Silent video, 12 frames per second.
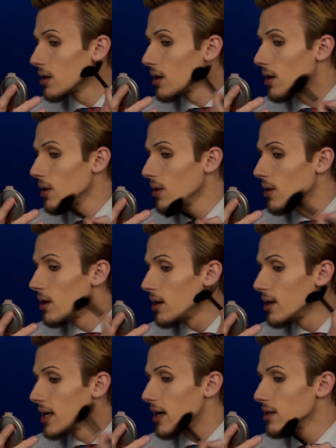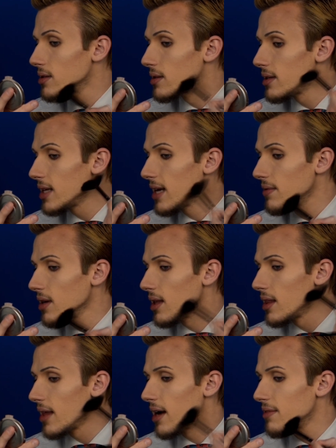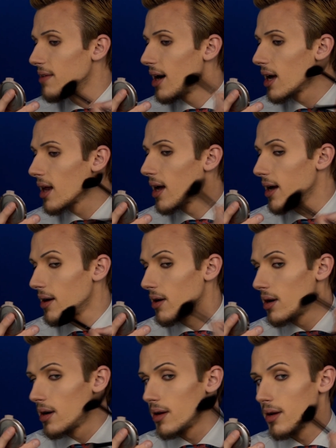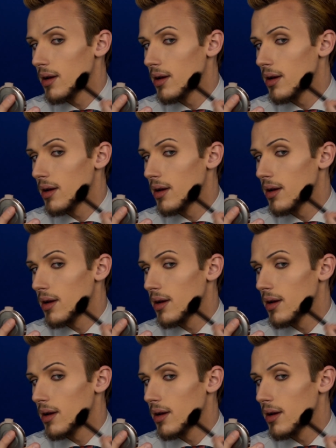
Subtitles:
you know, there's never enough highlighter.